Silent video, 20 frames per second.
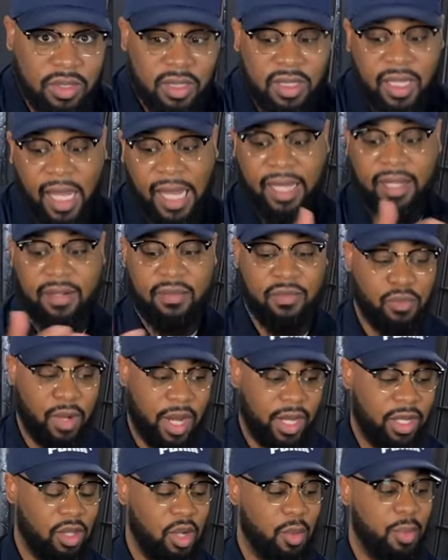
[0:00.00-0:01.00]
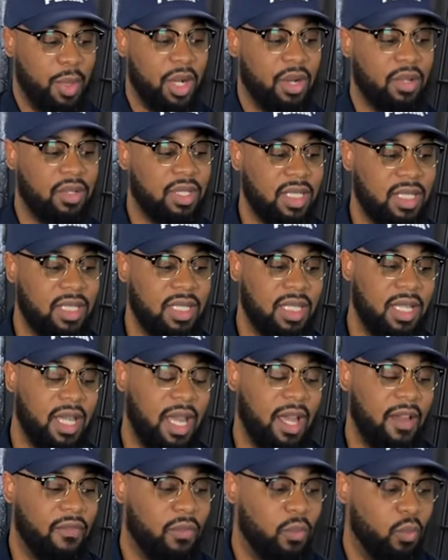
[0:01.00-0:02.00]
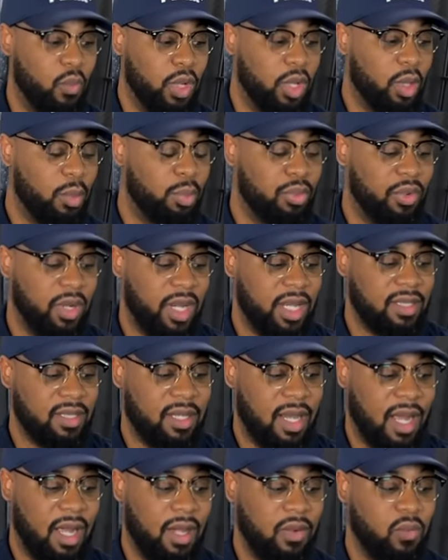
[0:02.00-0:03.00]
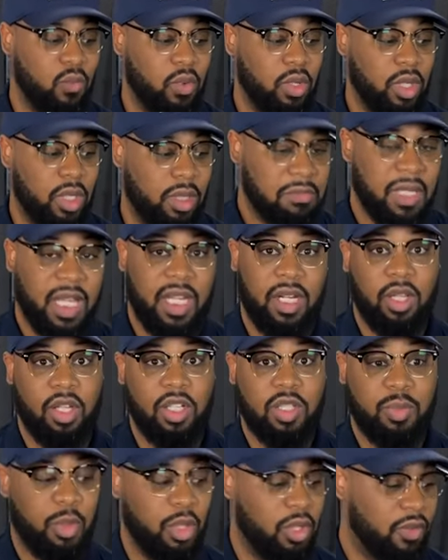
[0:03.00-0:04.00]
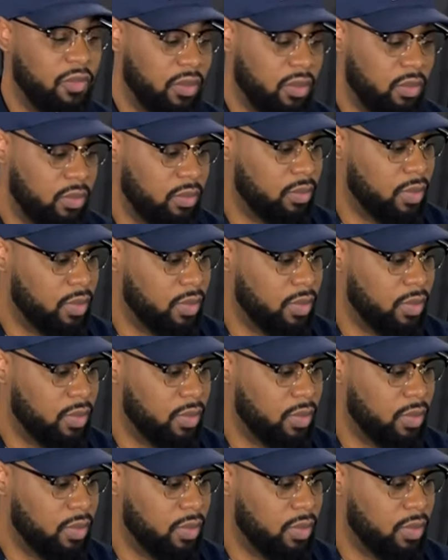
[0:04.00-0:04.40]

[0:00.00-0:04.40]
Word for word: Like regular apparel DTF will press on wood and it looks beautiful.